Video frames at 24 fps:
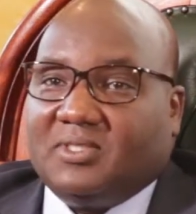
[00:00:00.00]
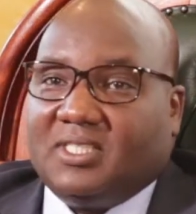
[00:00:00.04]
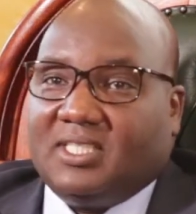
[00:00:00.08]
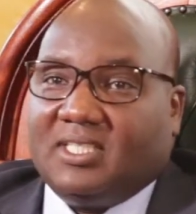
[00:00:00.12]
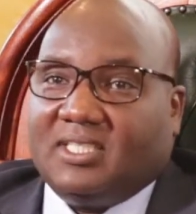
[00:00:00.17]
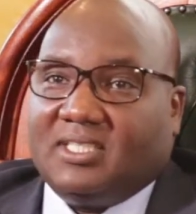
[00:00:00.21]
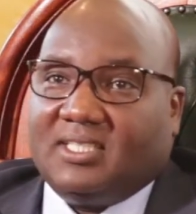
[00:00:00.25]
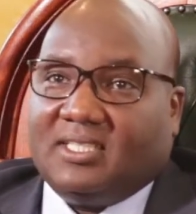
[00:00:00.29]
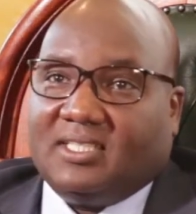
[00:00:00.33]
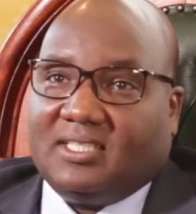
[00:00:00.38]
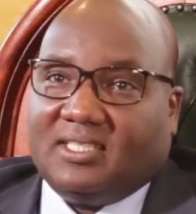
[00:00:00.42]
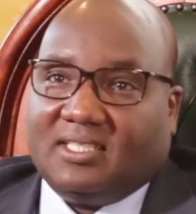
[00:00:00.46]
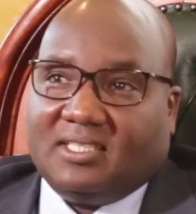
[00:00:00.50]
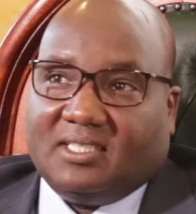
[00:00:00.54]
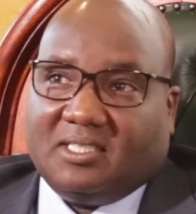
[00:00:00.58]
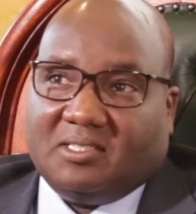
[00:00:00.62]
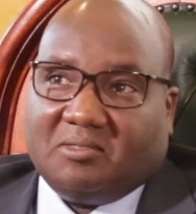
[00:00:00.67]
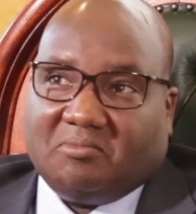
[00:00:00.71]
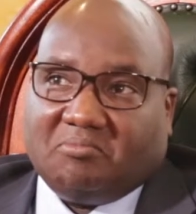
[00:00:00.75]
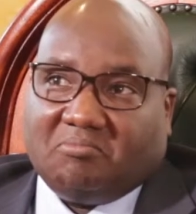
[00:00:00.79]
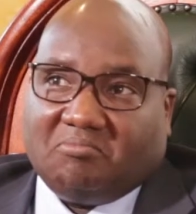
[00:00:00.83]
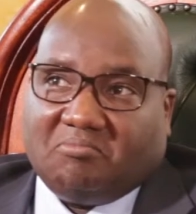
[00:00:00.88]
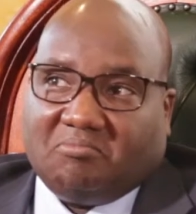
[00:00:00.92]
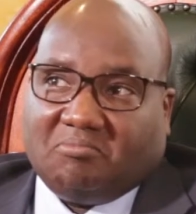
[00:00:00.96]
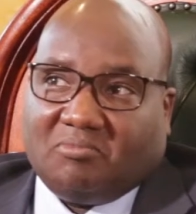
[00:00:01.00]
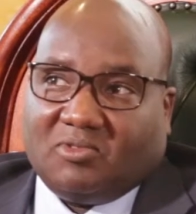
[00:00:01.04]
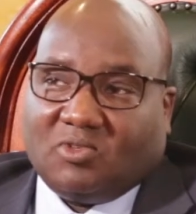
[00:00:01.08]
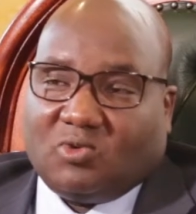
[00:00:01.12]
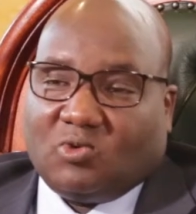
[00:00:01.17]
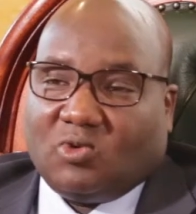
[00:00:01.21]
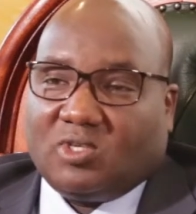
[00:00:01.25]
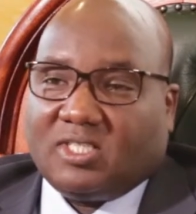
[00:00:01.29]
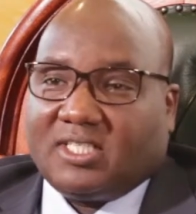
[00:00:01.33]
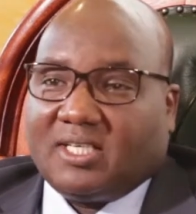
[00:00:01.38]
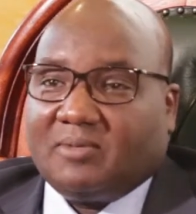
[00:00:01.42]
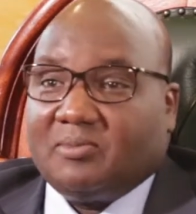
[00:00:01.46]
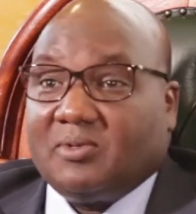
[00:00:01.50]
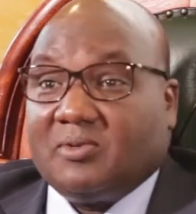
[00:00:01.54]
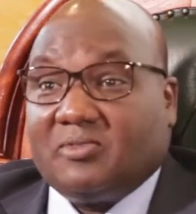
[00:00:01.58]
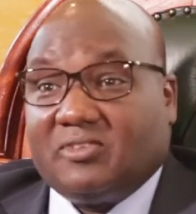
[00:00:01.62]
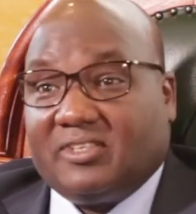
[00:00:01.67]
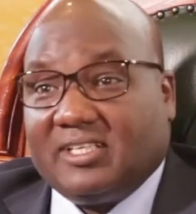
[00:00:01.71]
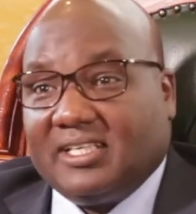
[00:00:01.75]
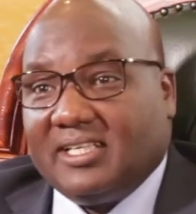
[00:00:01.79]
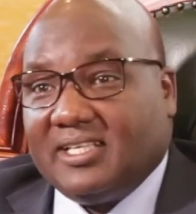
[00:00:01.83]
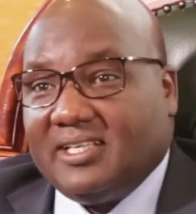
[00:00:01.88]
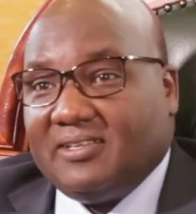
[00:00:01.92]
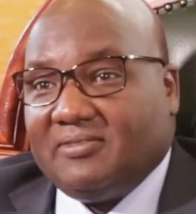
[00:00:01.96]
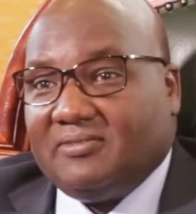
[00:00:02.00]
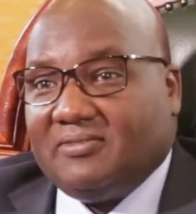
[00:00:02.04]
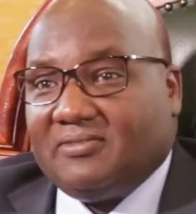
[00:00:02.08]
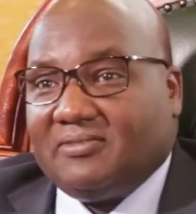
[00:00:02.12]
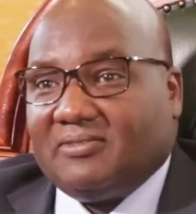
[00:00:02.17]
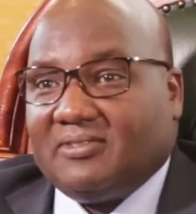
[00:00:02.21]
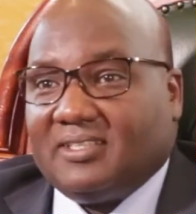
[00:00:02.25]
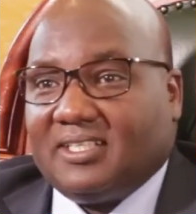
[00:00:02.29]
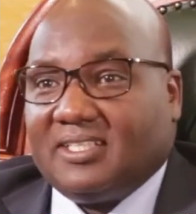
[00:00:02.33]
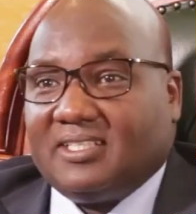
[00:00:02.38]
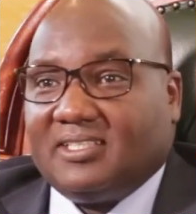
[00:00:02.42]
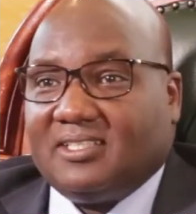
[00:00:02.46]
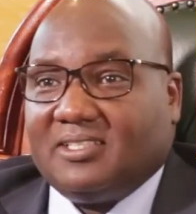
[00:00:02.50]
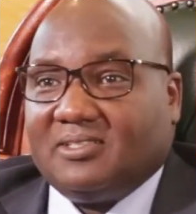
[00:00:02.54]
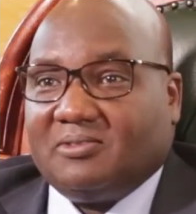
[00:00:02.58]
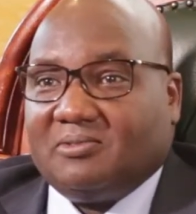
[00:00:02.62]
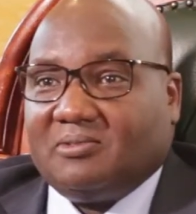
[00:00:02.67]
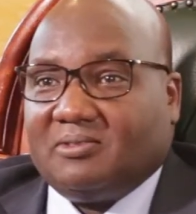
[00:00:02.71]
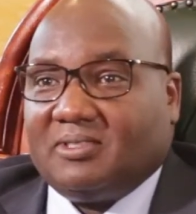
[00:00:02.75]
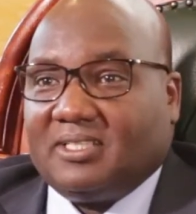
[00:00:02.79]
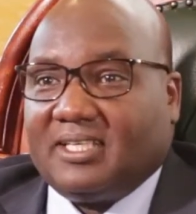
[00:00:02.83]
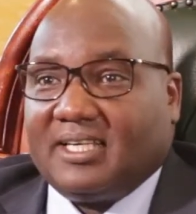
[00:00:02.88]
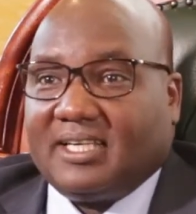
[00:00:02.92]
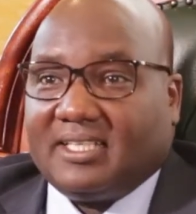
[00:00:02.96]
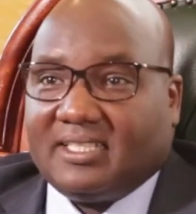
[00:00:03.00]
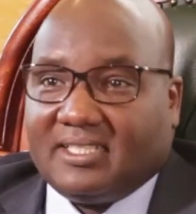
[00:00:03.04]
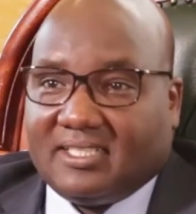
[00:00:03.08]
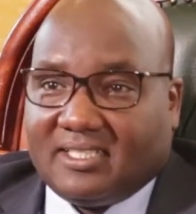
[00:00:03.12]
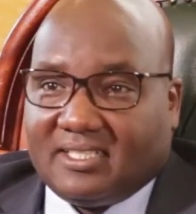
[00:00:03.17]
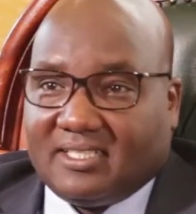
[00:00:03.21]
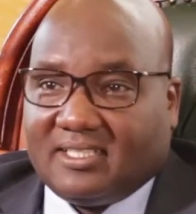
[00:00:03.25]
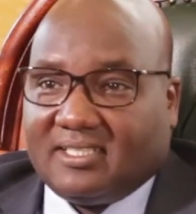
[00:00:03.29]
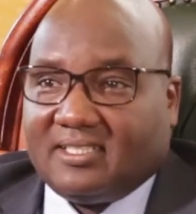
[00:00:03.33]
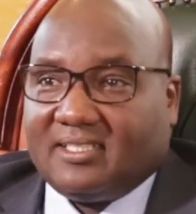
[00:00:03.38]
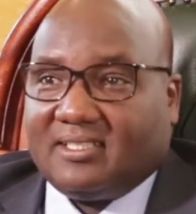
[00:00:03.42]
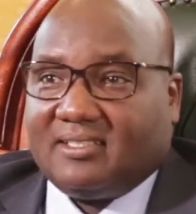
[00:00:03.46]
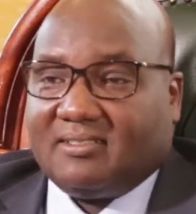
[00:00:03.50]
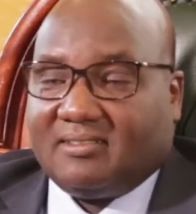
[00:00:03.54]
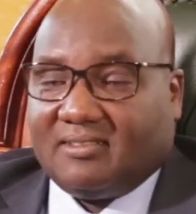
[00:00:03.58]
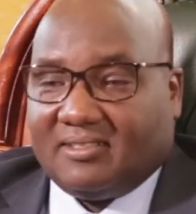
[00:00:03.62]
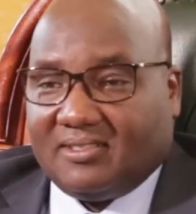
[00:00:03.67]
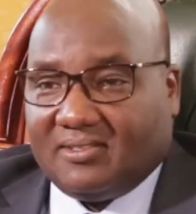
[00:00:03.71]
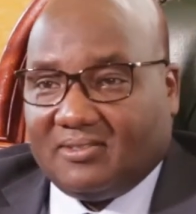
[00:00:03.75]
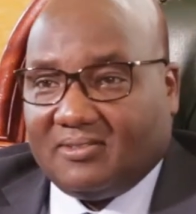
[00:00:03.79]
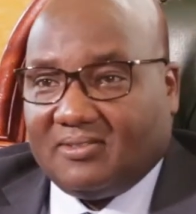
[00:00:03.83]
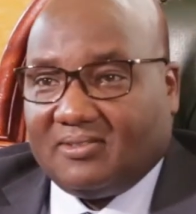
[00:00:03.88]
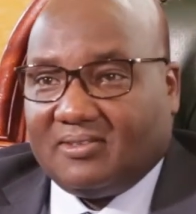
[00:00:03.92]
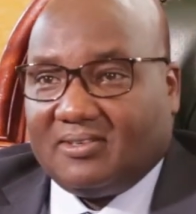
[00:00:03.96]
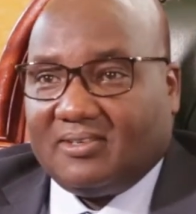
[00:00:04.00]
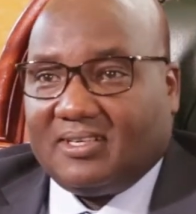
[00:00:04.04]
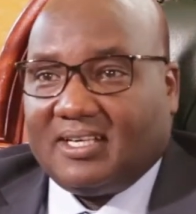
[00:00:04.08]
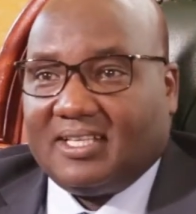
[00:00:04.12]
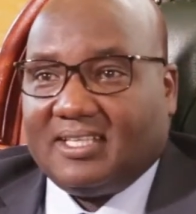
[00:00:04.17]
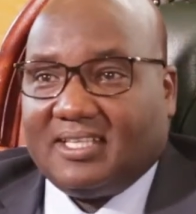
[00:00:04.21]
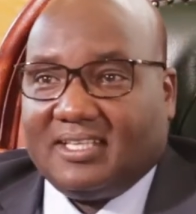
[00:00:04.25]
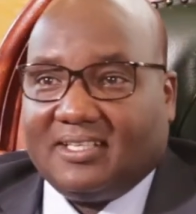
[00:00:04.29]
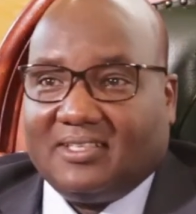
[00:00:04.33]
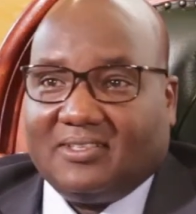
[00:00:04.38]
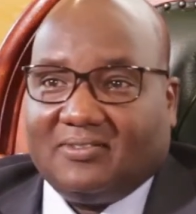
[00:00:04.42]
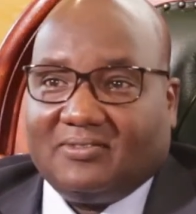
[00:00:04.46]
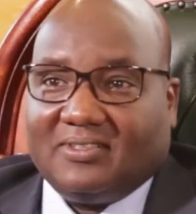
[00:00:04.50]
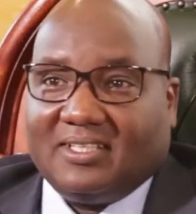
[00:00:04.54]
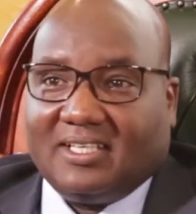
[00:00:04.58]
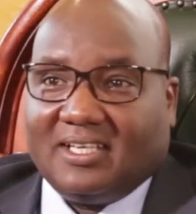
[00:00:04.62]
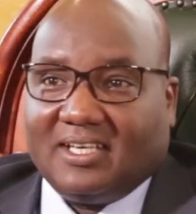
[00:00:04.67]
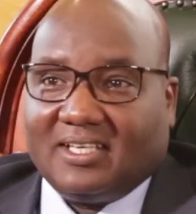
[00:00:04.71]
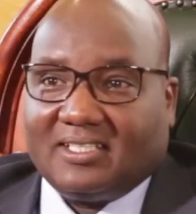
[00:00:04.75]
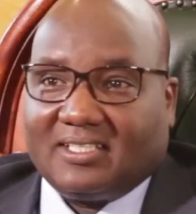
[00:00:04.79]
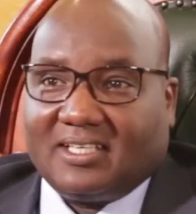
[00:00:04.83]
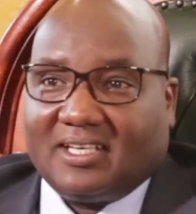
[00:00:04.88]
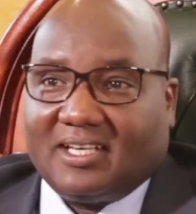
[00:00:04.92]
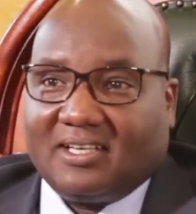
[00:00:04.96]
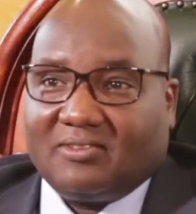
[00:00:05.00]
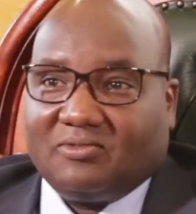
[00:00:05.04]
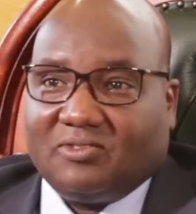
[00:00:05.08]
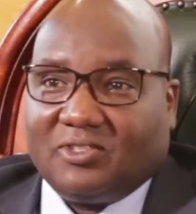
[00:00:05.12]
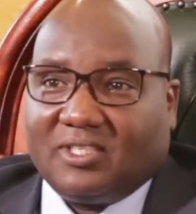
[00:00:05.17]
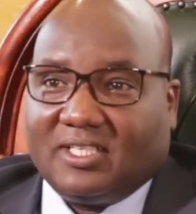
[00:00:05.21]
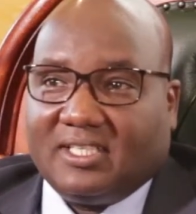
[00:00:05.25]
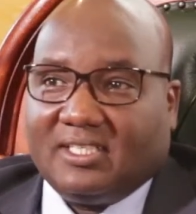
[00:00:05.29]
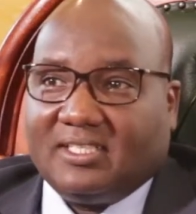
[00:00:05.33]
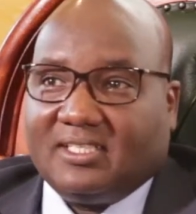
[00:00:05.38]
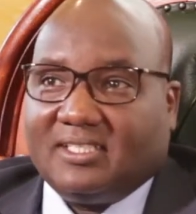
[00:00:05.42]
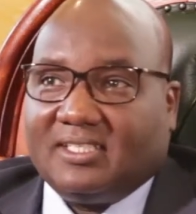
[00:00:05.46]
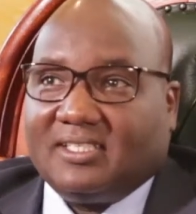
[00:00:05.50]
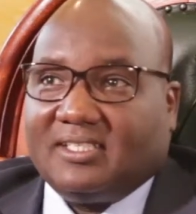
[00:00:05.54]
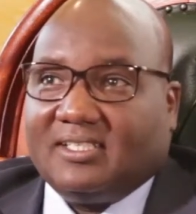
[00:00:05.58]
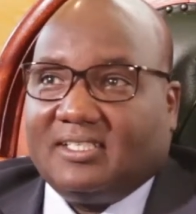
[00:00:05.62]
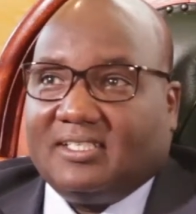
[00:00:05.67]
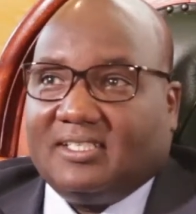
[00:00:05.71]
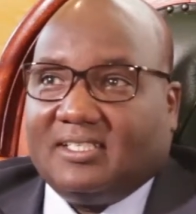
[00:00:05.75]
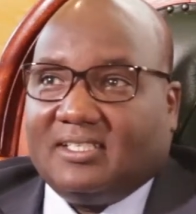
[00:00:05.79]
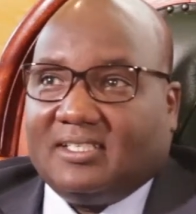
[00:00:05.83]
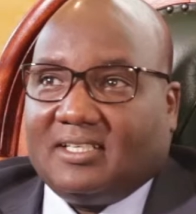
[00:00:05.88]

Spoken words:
The quantum of relief that you would get, at the end of the day as an advocate,